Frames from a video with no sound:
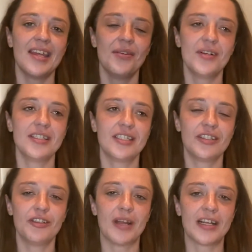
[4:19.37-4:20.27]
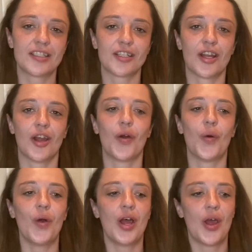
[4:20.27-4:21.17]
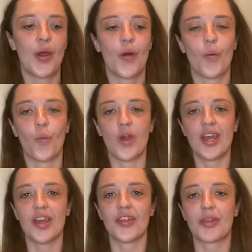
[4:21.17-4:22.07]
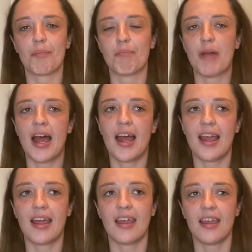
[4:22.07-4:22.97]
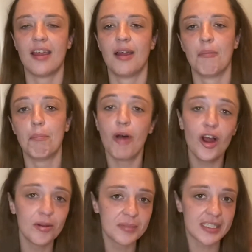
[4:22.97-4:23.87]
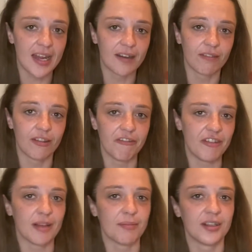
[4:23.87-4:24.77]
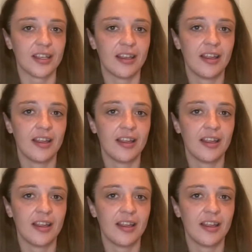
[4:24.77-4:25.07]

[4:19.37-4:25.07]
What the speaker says: went to New Mexico with my mom's side of the family